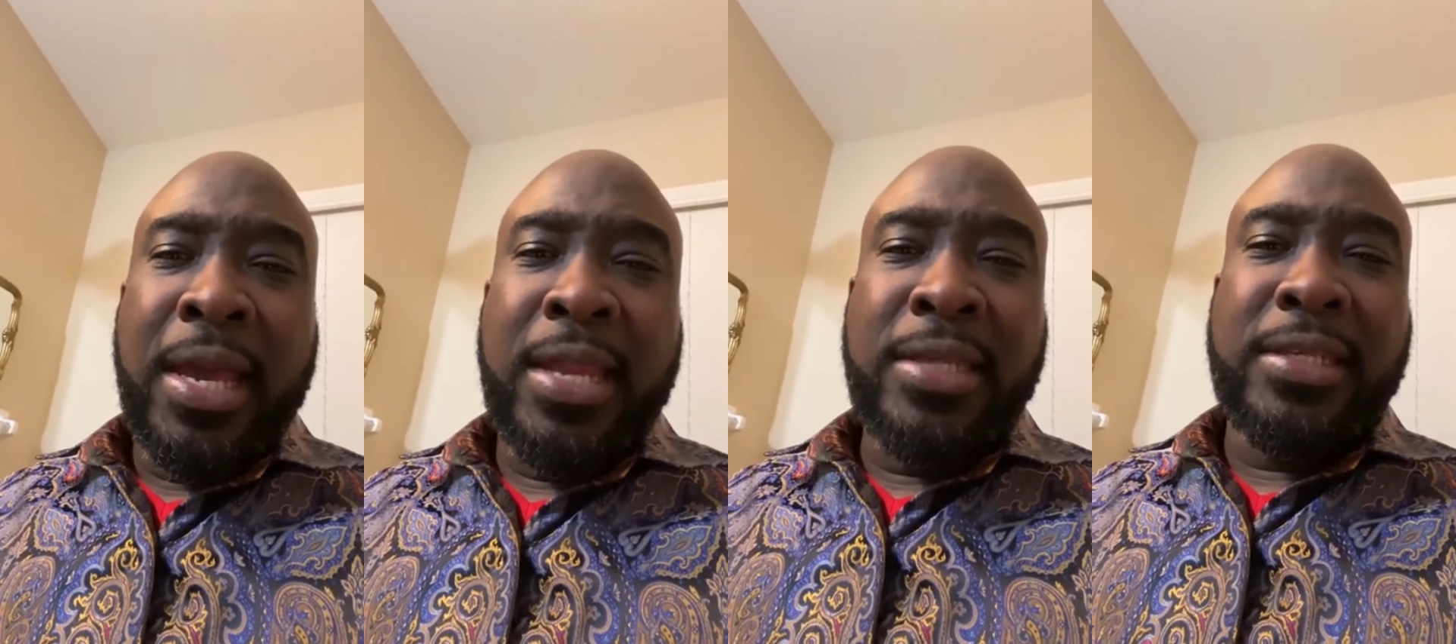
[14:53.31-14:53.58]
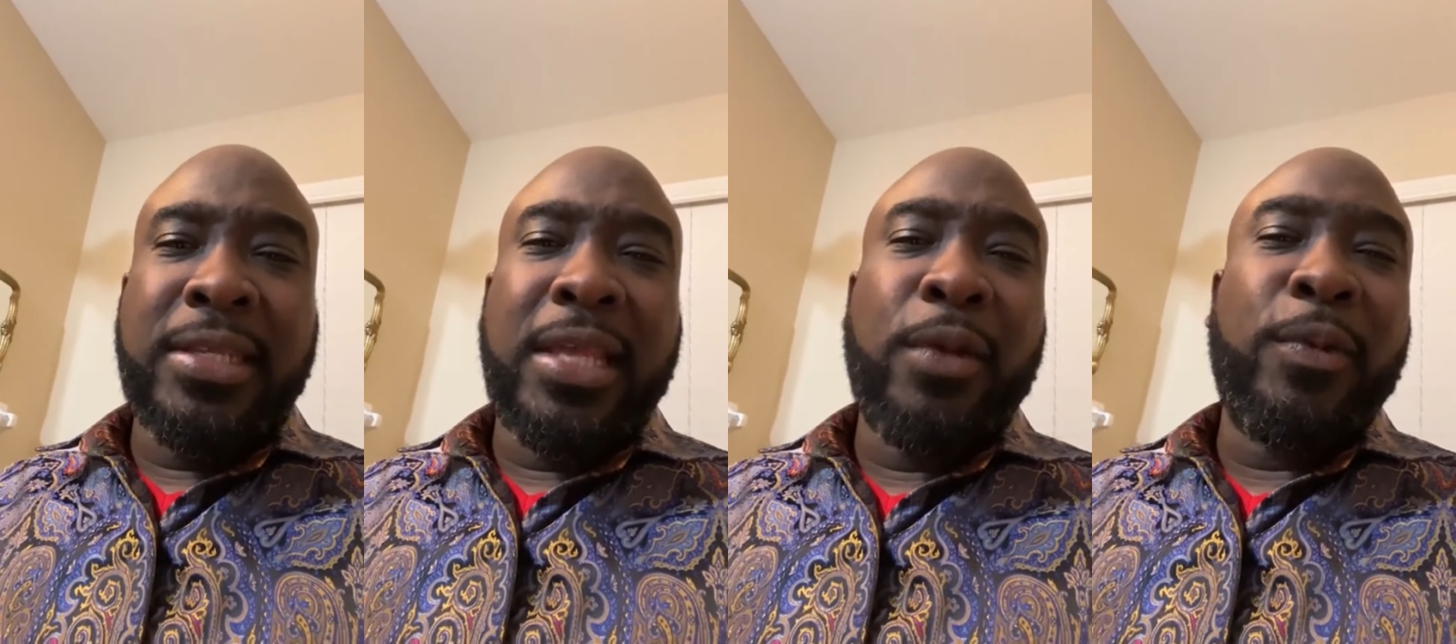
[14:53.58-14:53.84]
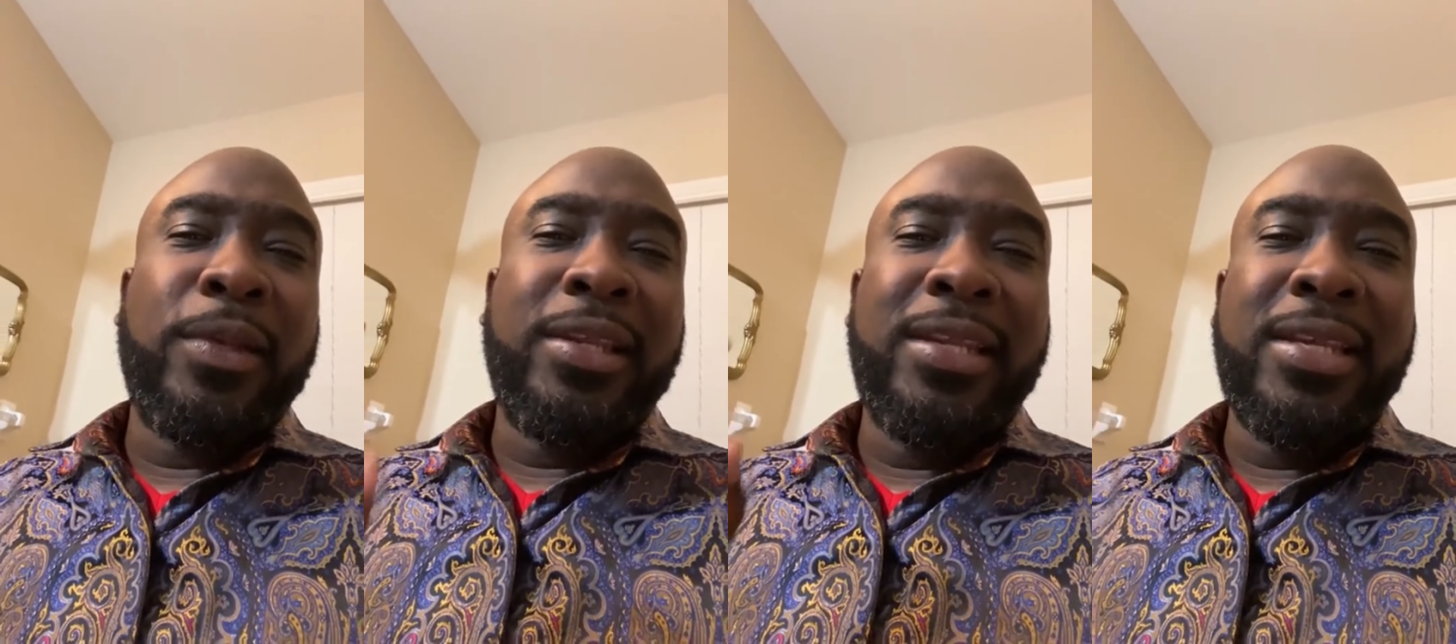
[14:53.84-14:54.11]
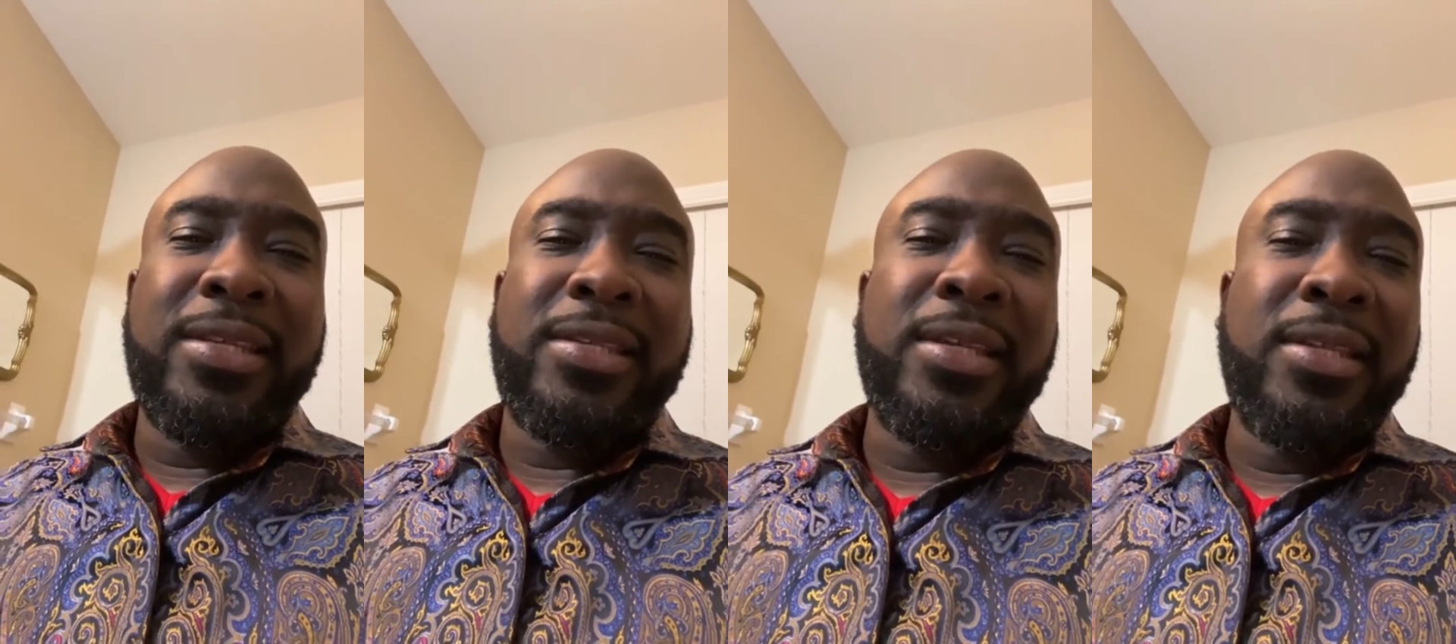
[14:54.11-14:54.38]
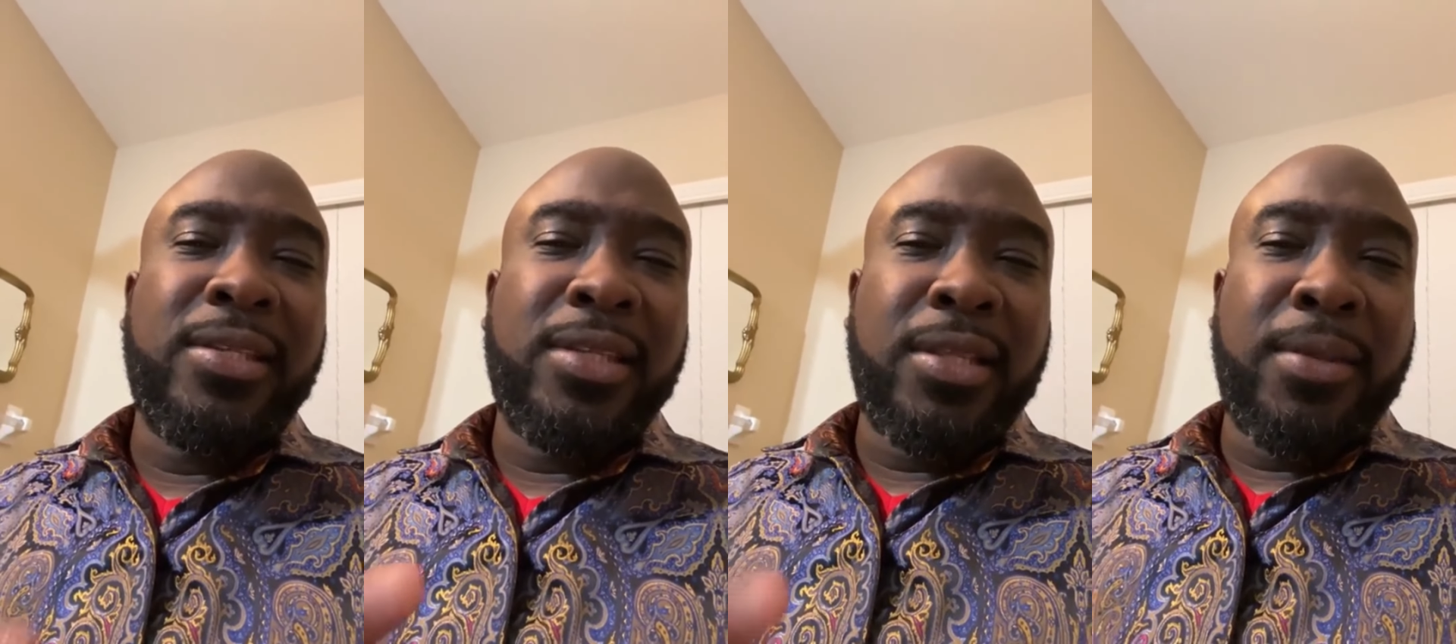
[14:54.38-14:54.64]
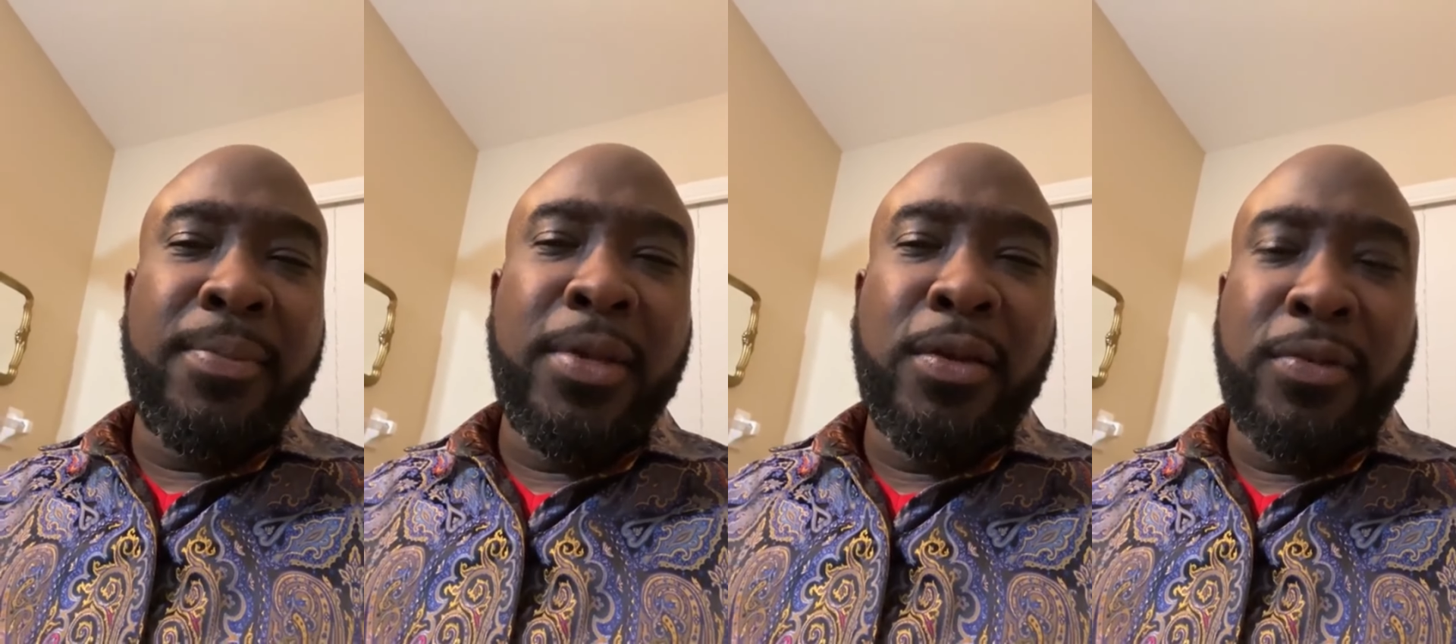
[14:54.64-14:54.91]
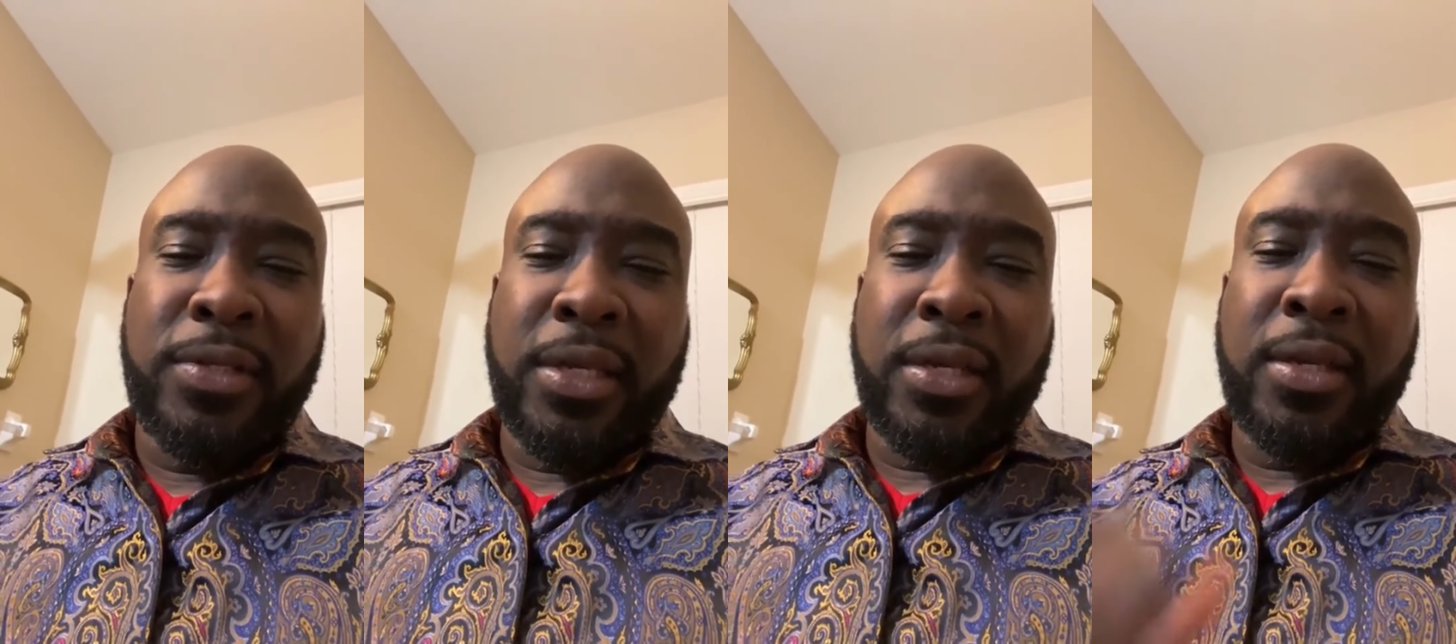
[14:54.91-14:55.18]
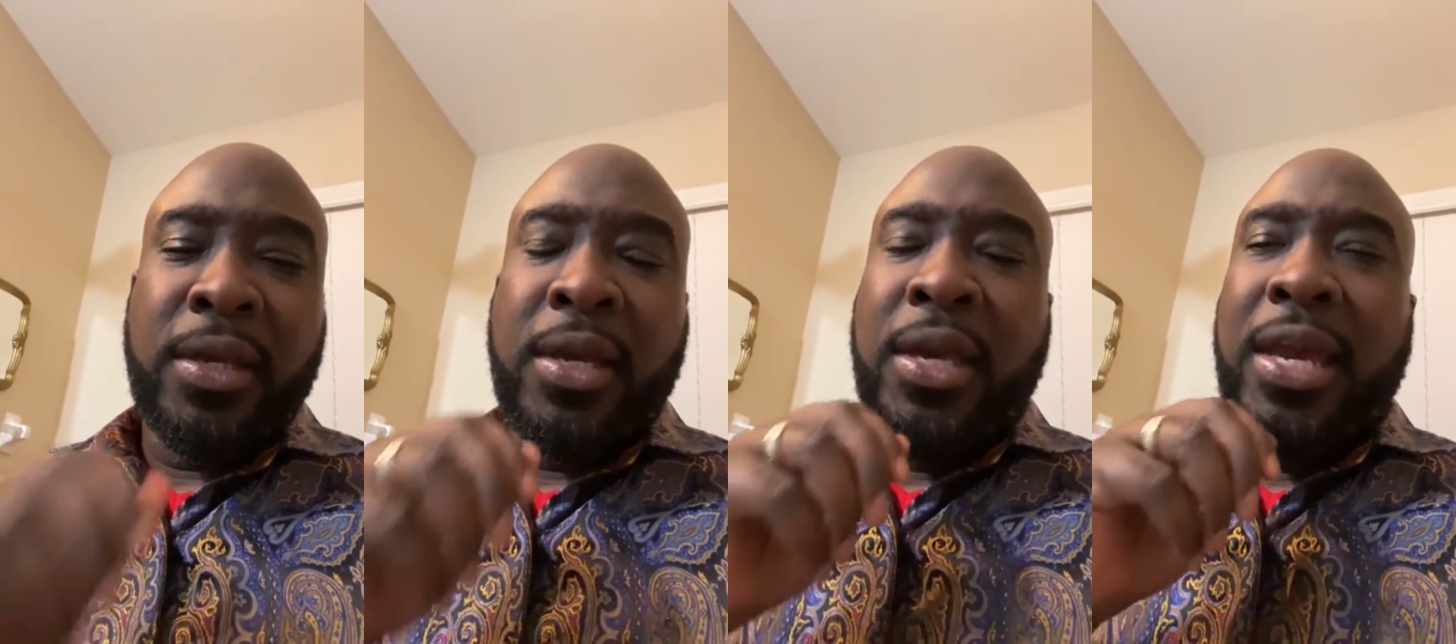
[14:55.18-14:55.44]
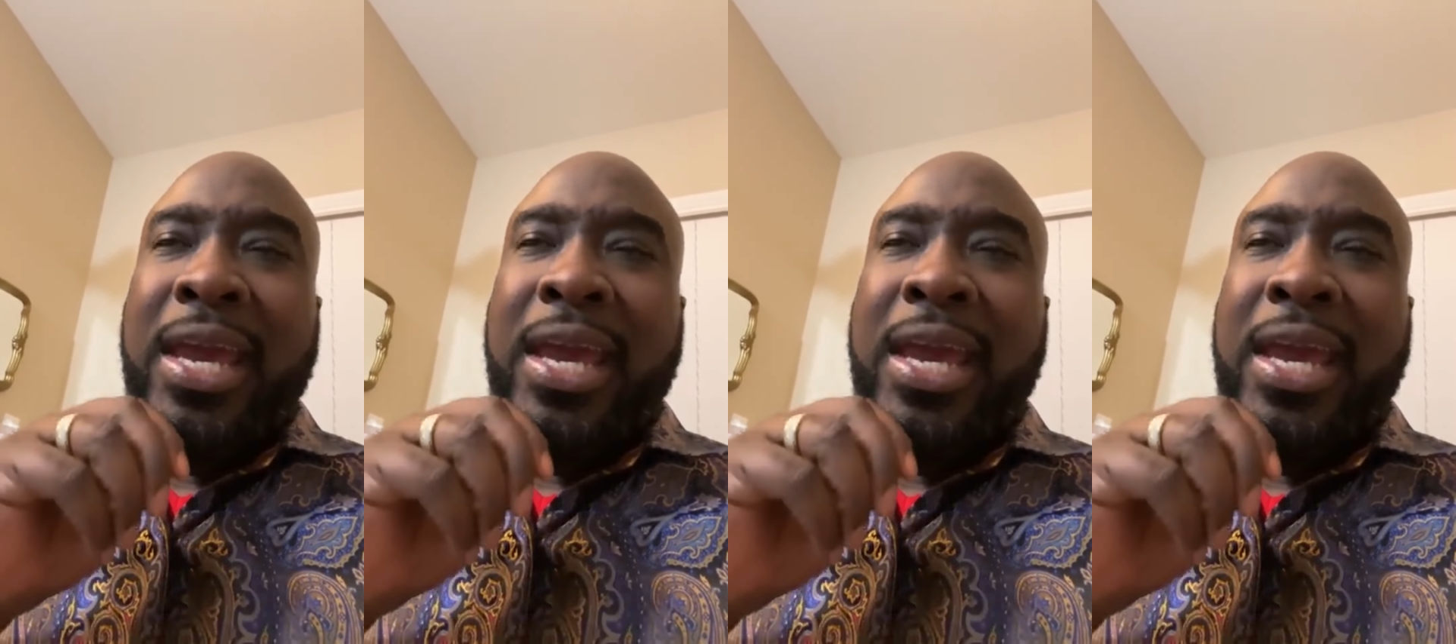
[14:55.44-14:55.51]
And he said they would listen to the music.